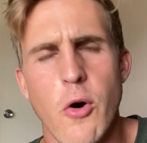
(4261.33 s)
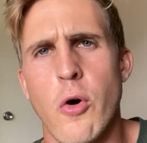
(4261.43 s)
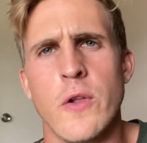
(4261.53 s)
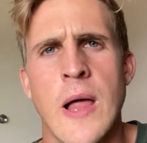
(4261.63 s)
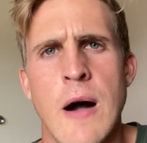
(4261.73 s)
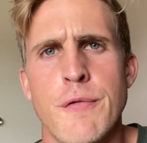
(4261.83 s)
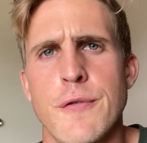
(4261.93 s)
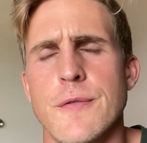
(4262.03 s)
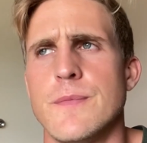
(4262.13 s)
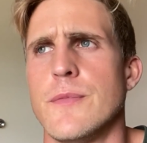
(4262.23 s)
Or
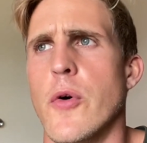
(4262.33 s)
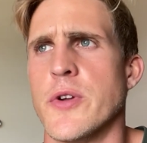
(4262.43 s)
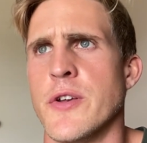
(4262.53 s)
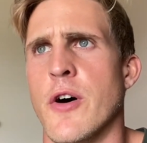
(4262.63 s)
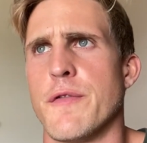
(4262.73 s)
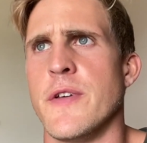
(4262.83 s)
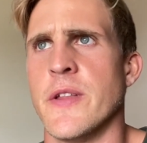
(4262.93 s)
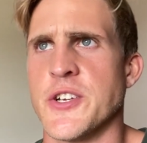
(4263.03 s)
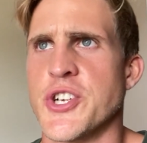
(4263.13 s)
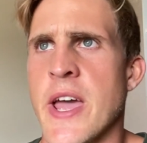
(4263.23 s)
love, or to not feel
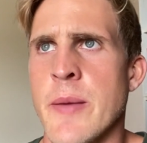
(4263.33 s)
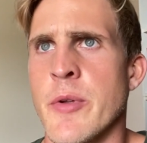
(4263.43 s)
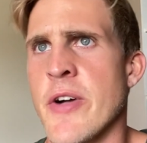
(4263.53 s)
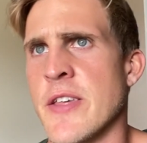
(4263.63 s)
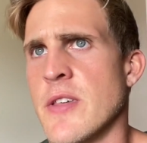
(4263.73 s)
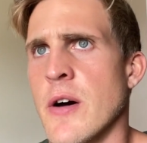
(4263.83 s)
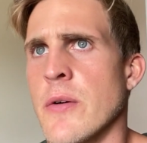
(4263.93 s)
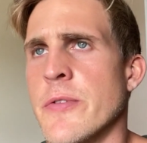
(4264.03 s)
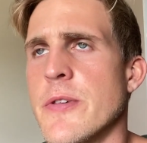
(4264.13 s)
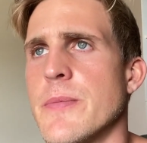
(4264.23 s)
ashamed of
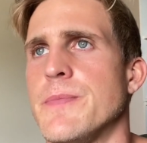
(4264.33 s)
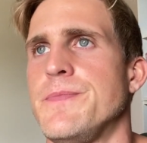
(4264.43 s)
ourselves.